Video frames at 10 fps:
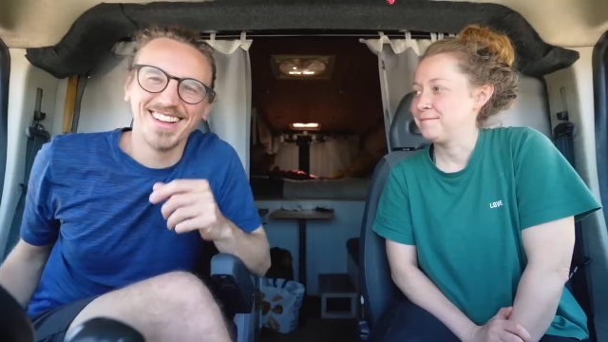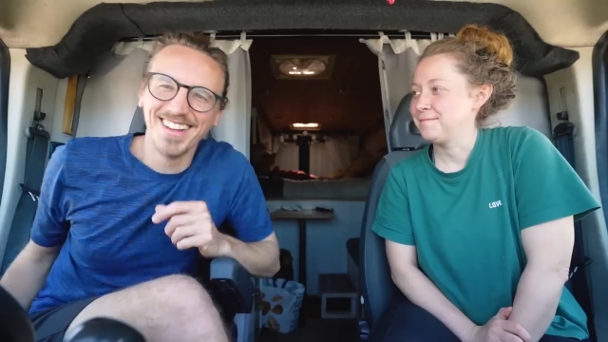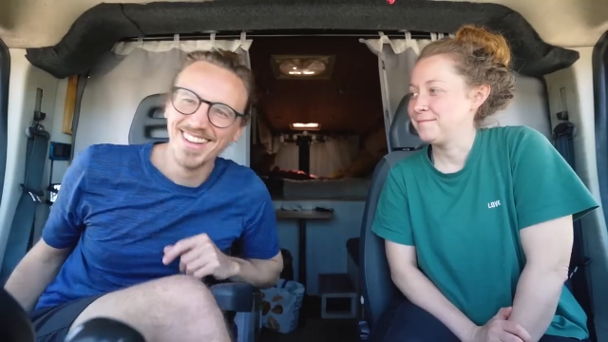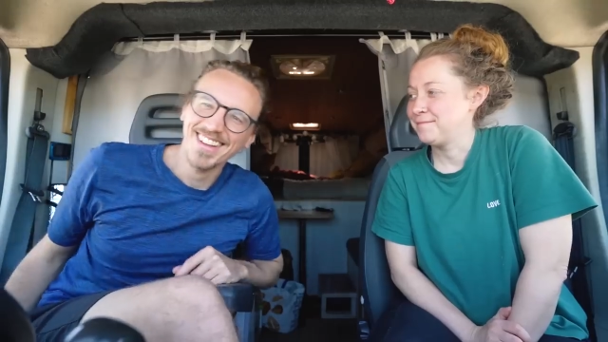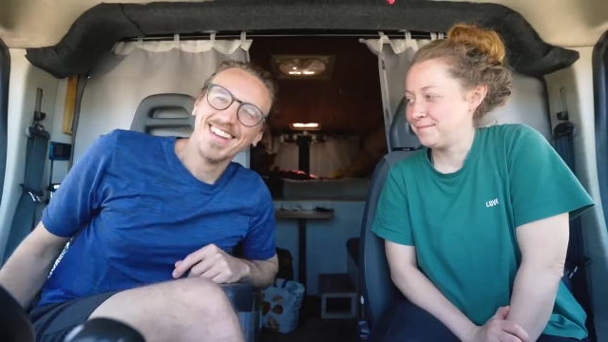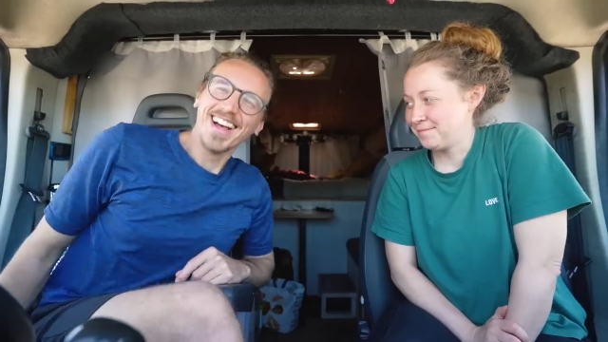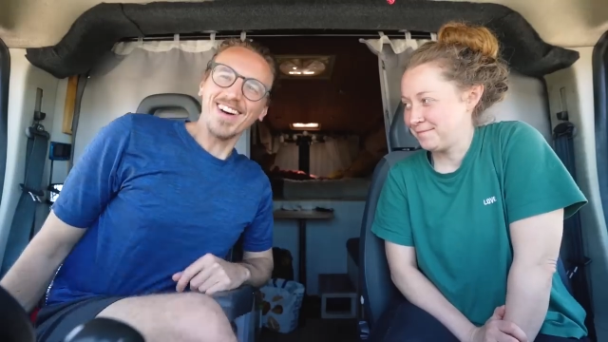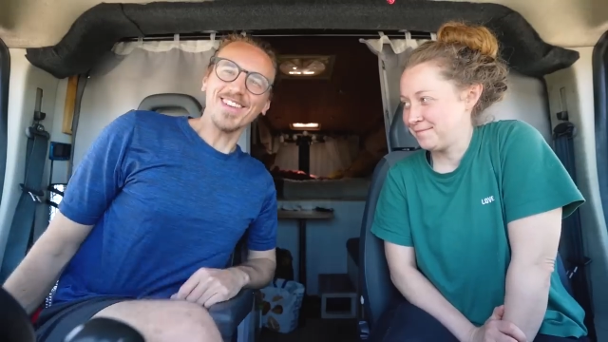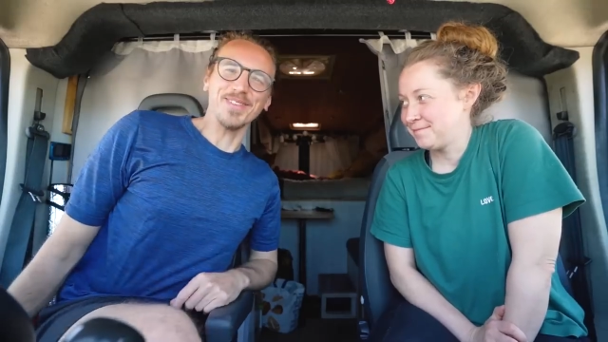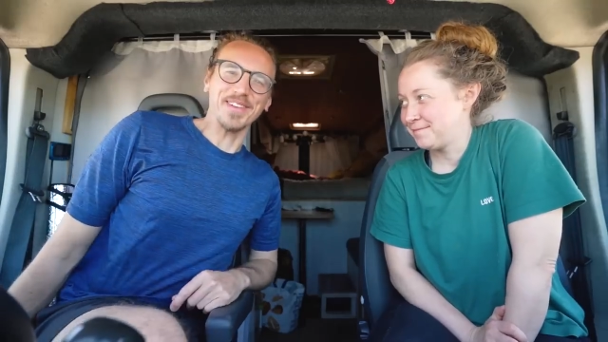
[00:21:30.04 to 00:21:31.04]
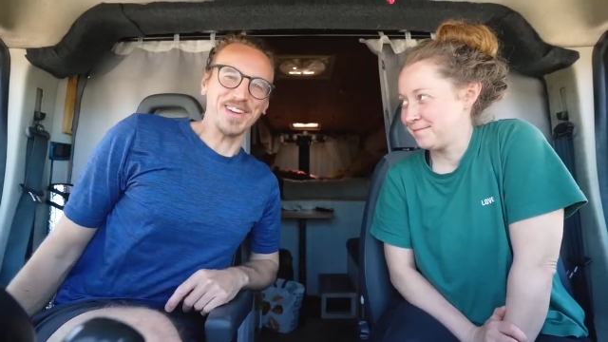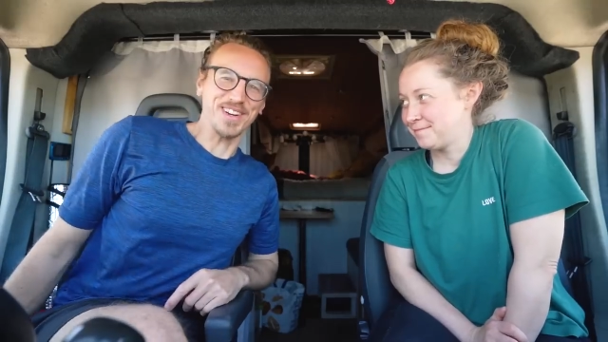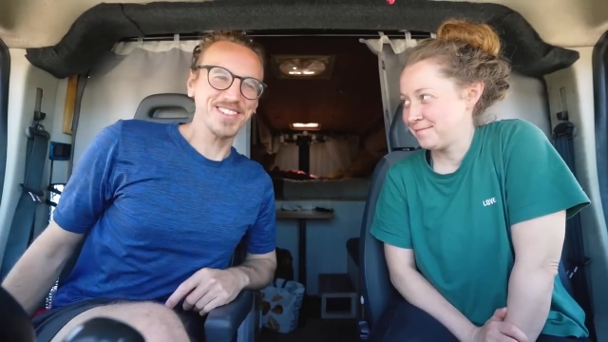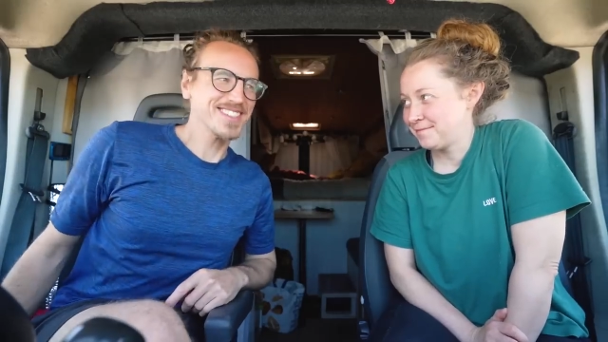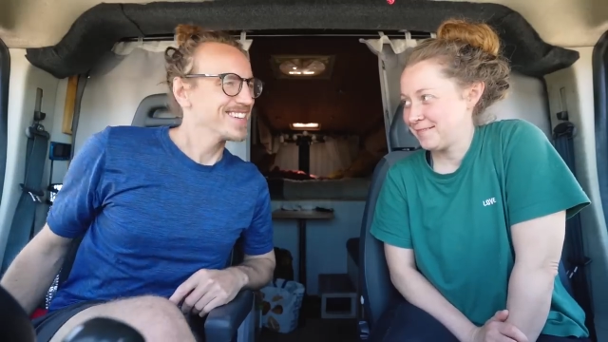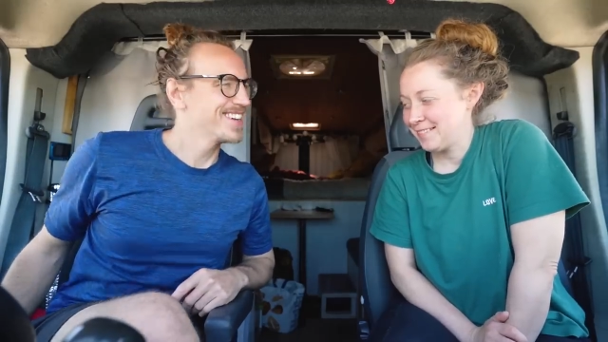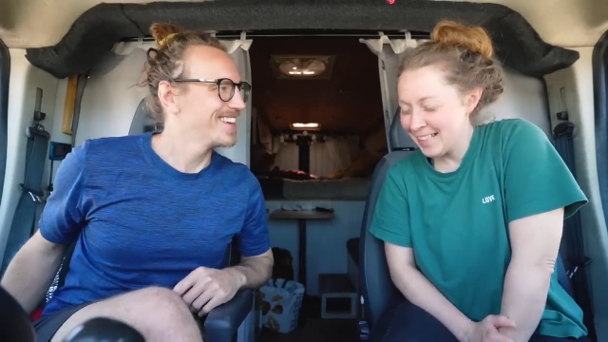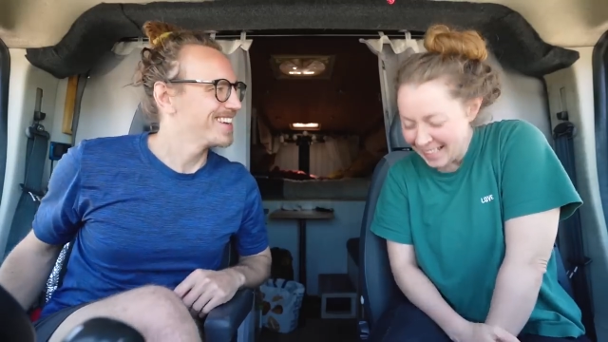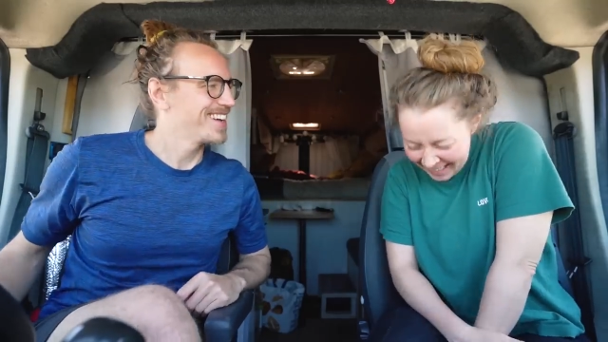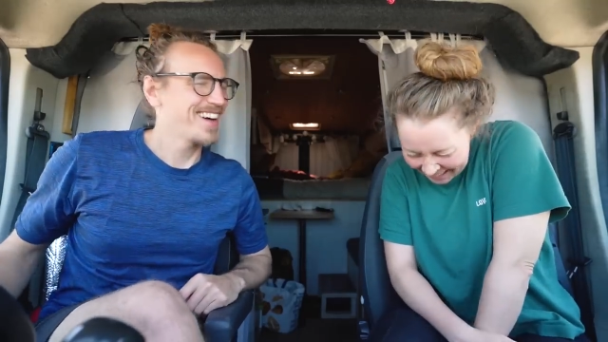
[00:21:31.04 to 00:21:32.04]
Speaker 1: I'm a little bit nervous.
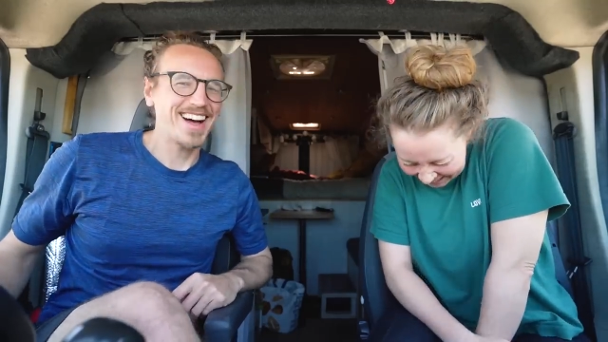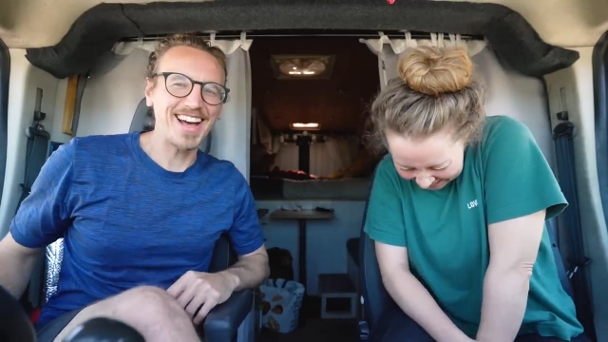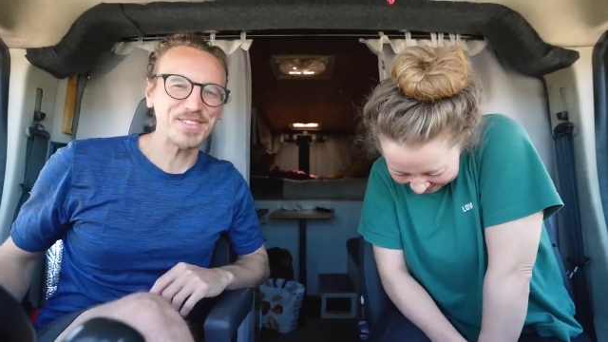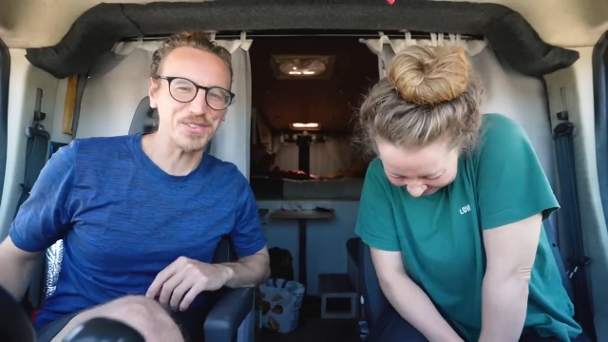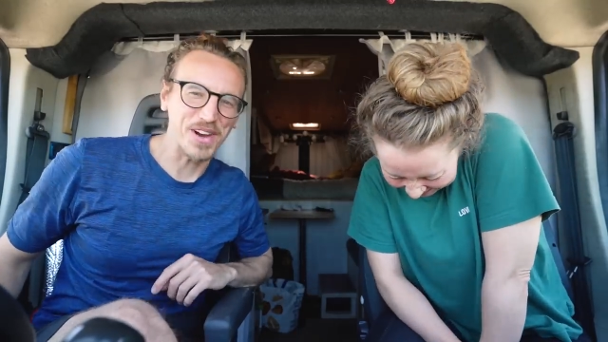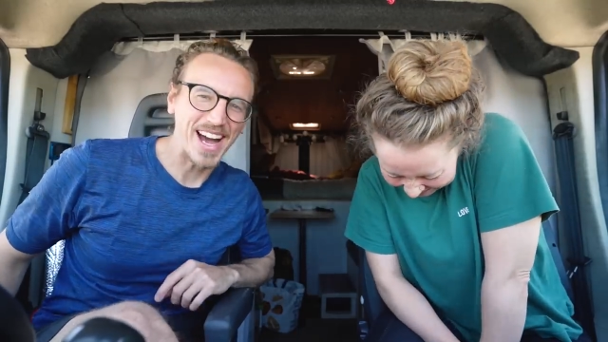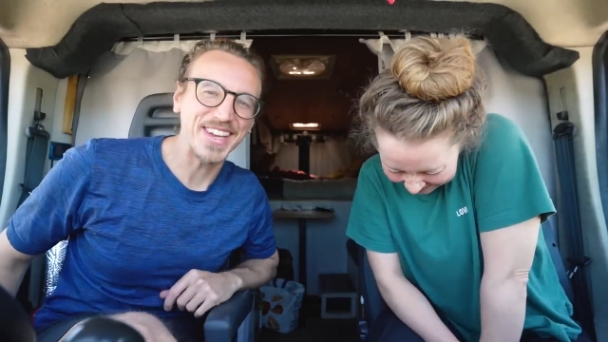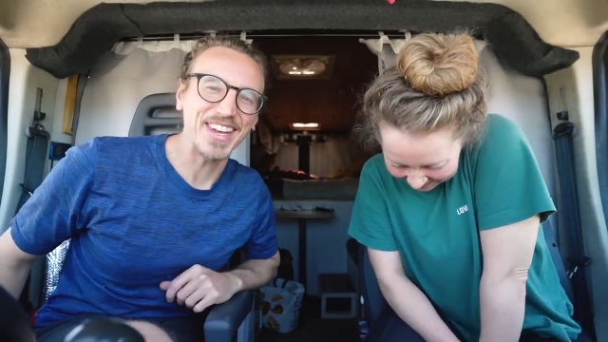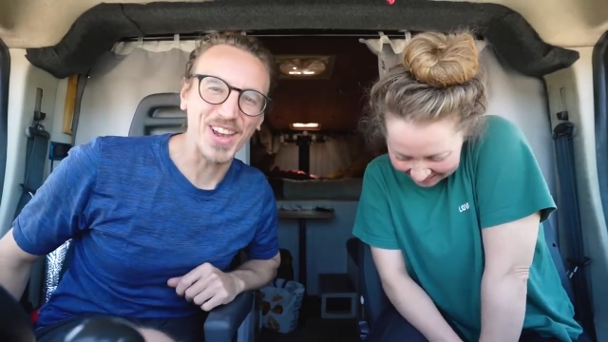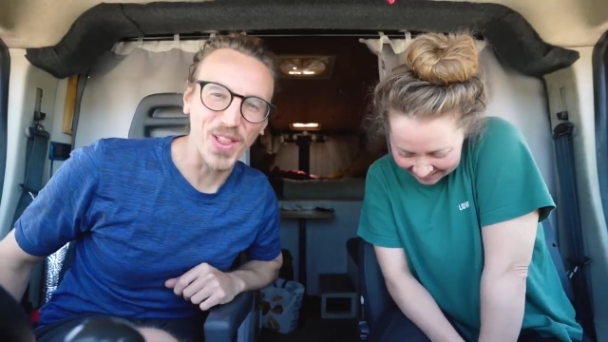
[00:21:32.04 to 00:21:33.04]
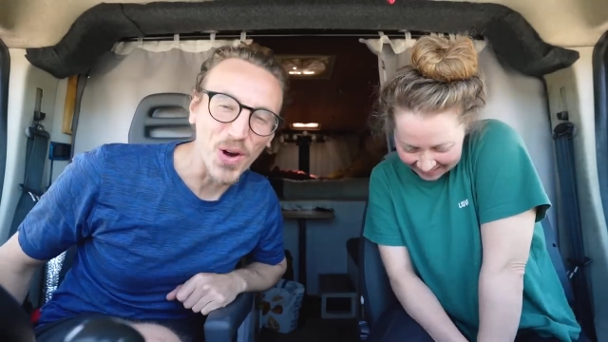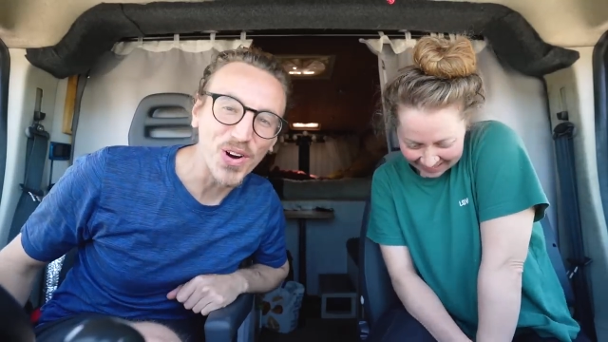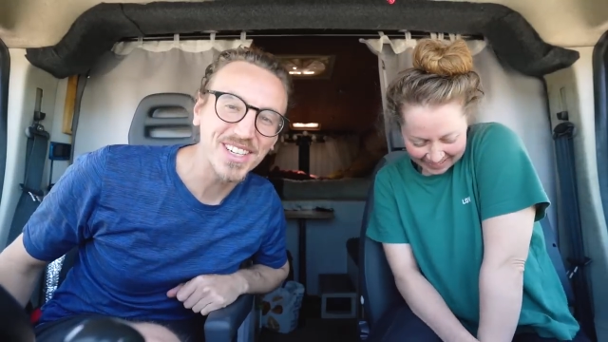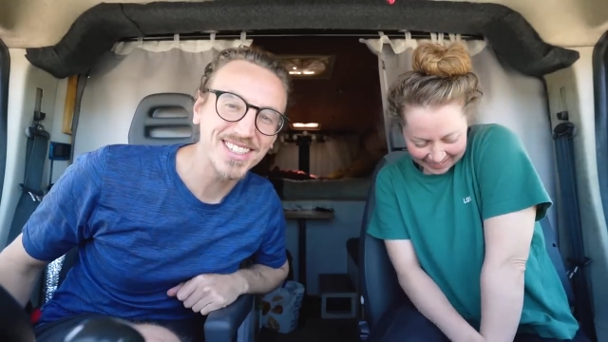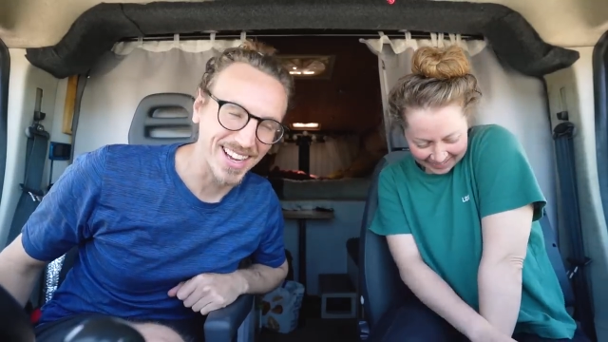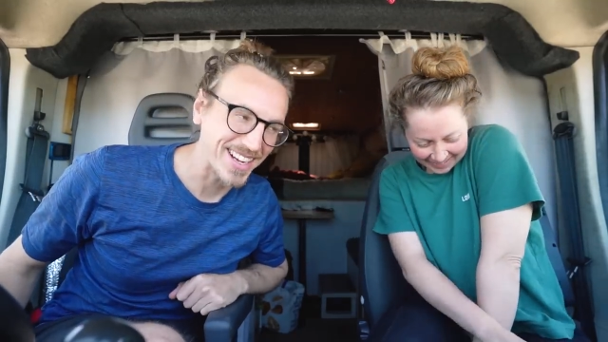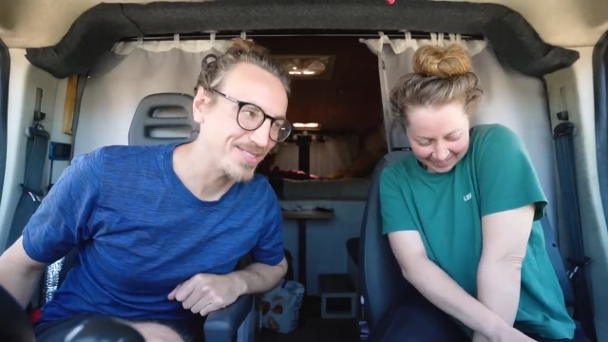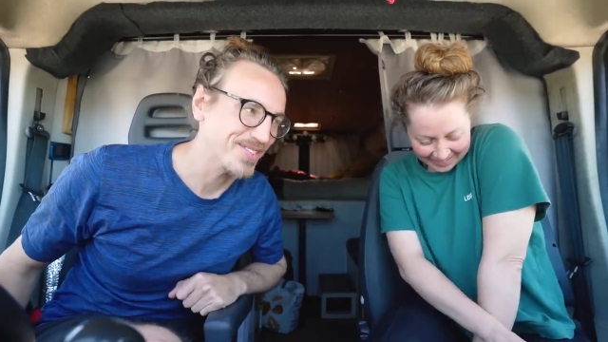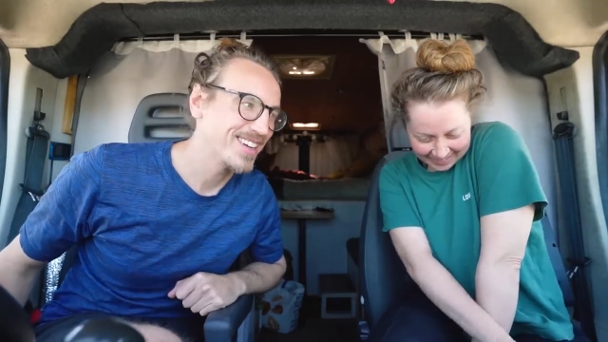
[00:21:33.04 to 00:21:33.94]
I haven't ran in a long time.